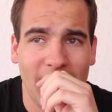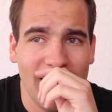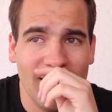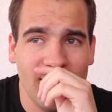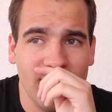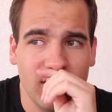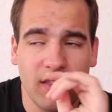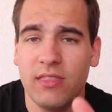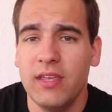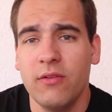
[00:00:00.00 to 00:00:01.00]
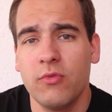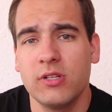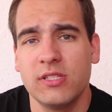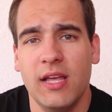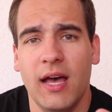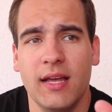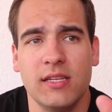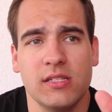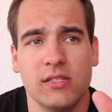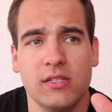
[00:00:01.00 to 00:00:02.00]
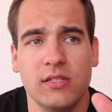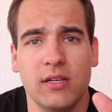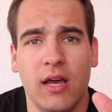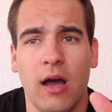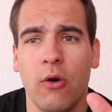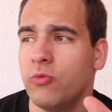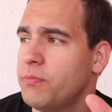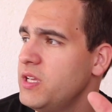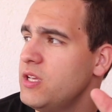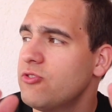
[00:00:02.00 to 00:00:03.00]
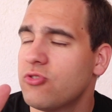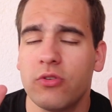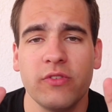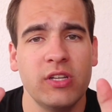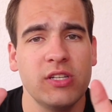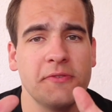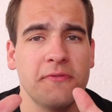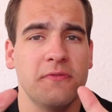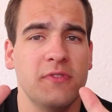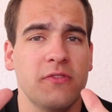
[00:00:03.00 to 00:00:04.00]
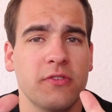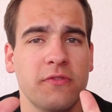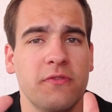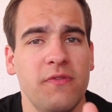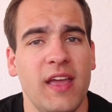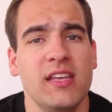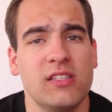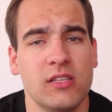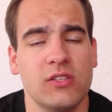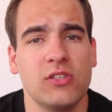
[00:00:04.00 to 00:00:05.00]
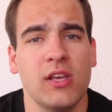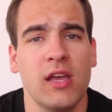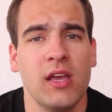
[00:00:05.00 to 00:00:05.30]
And the thing was that I would be sort of in this different phases.